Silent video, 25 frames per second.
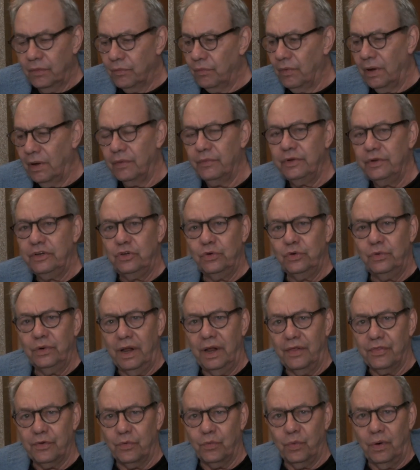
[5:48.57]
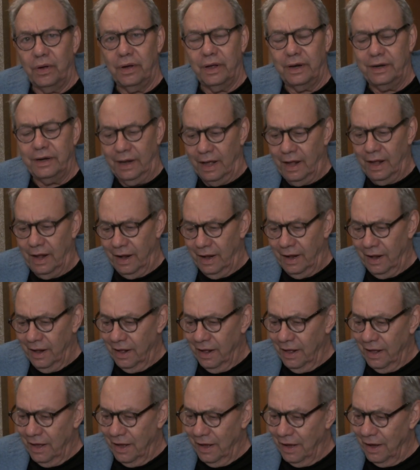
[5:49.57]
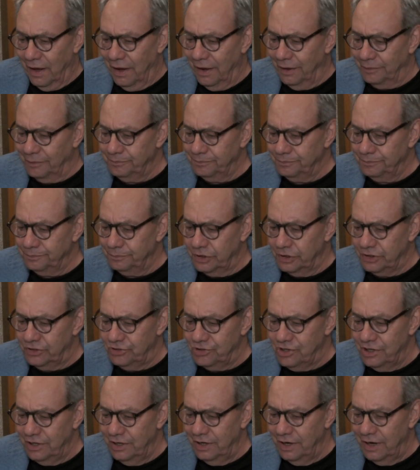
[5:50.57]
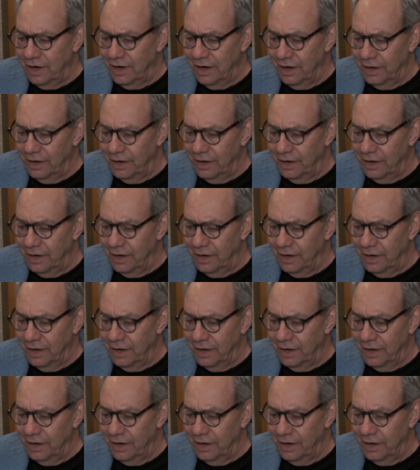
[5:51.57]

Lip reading: why don't we do another run? But she